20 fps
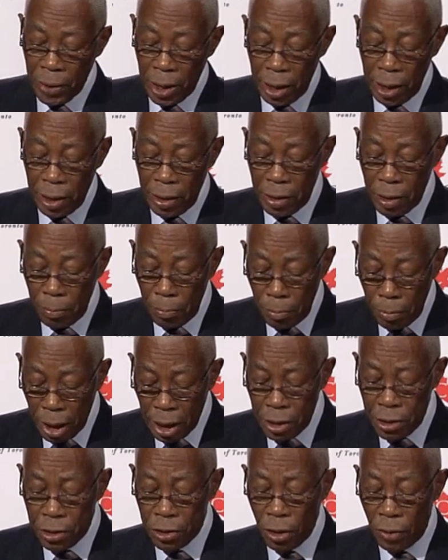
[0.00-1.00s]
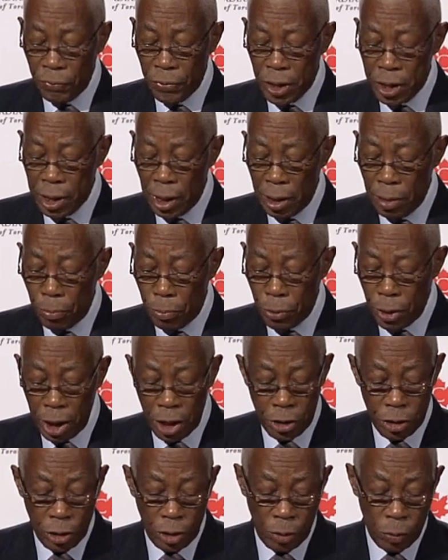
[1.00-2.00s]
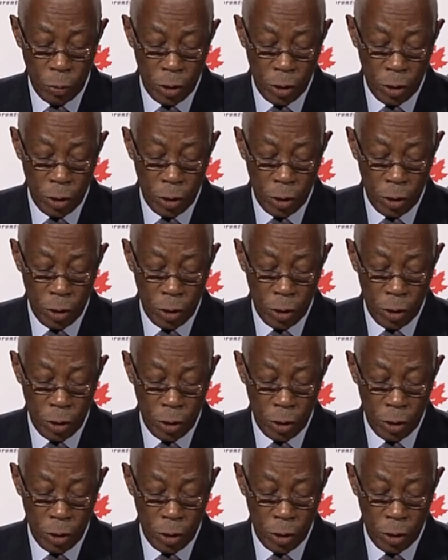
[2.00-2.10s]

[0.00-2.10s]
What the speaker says: in the midst of the celebration